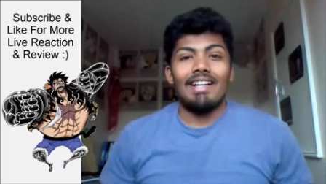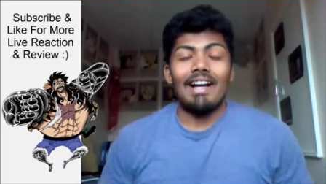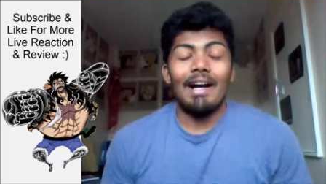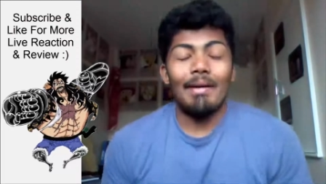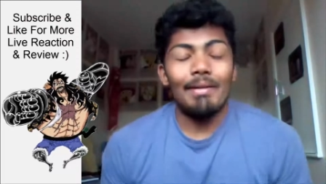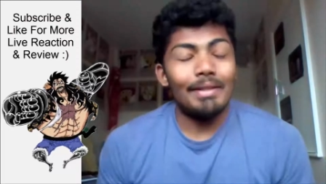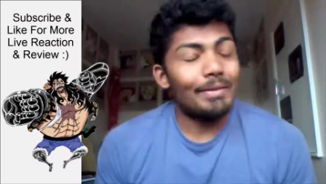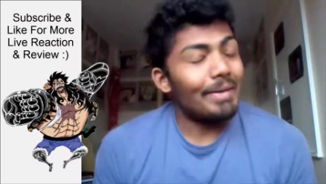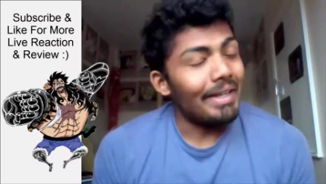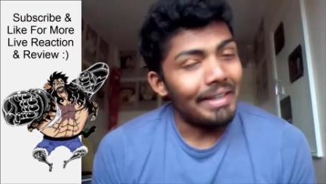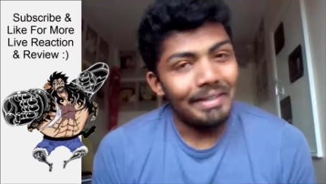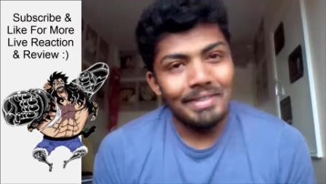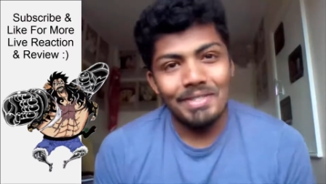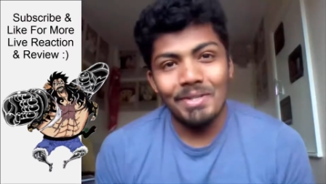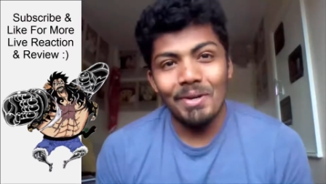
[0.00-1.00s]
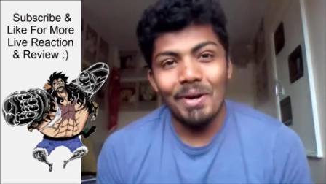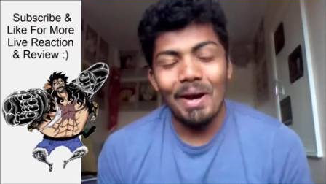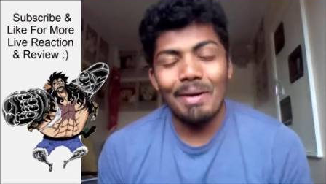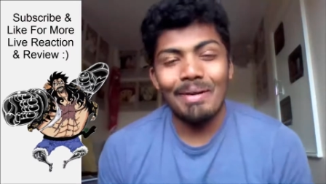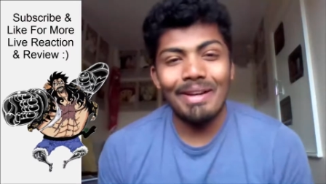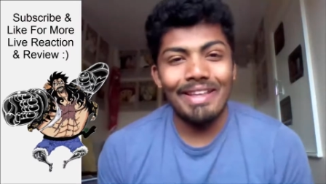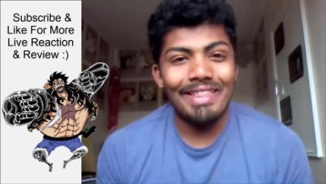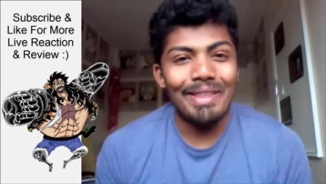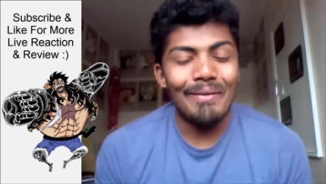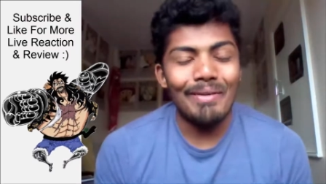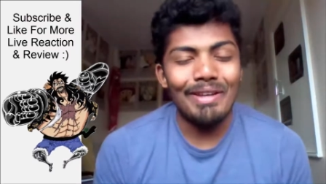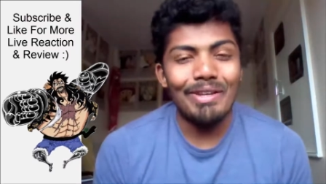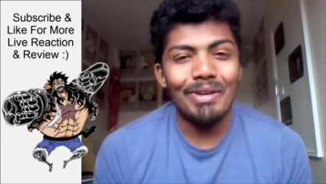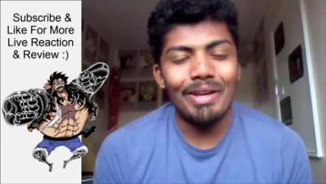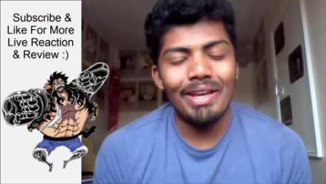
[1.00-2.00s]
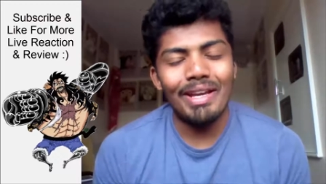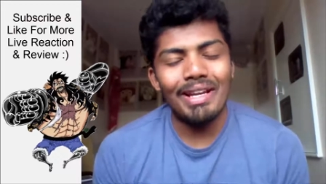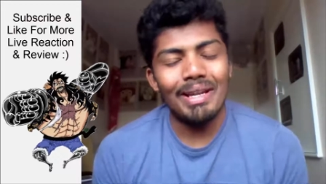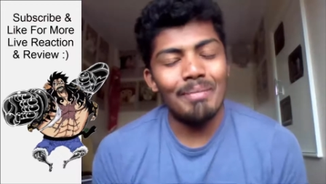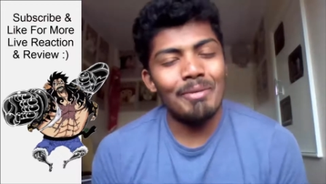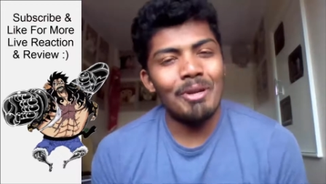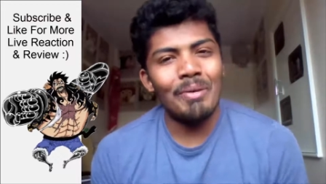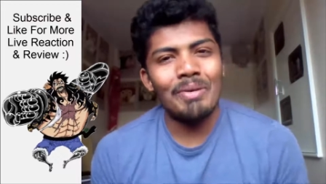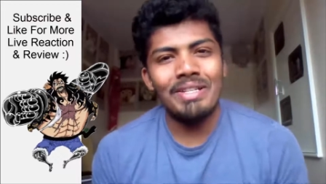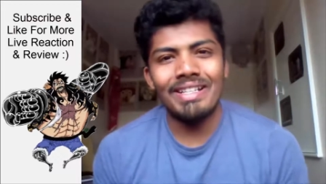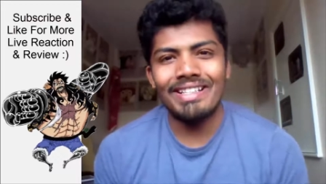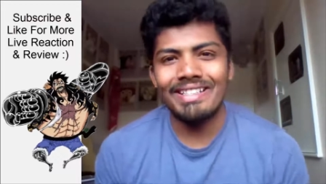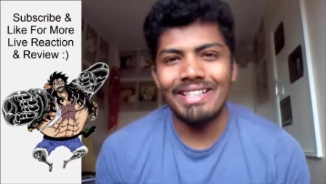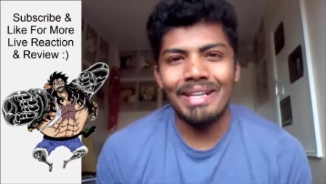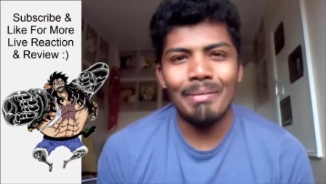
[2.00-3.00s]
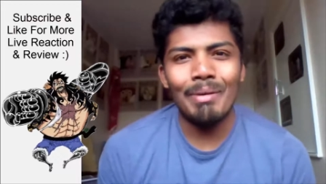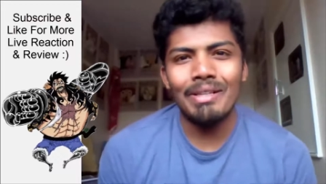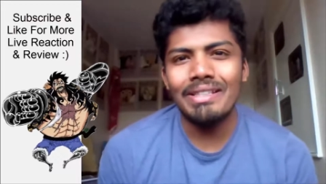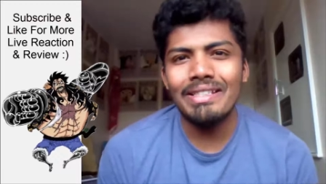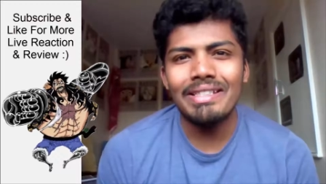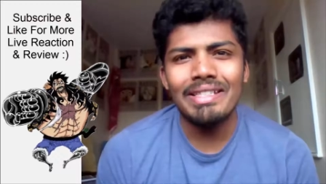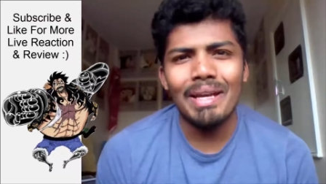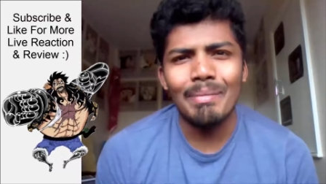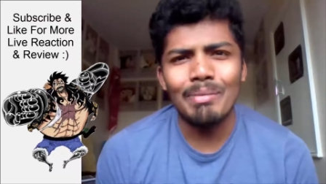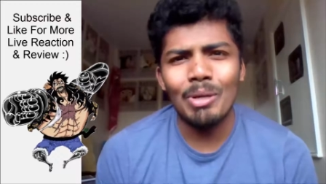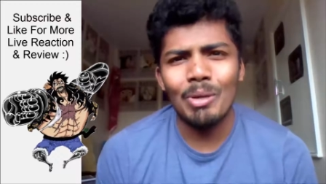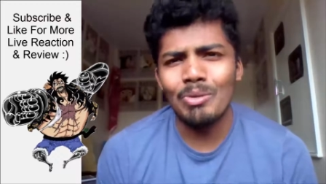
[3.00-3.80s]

Uh, okay, so I'm gonna end the video here. Let me know what you guys think about this chapter.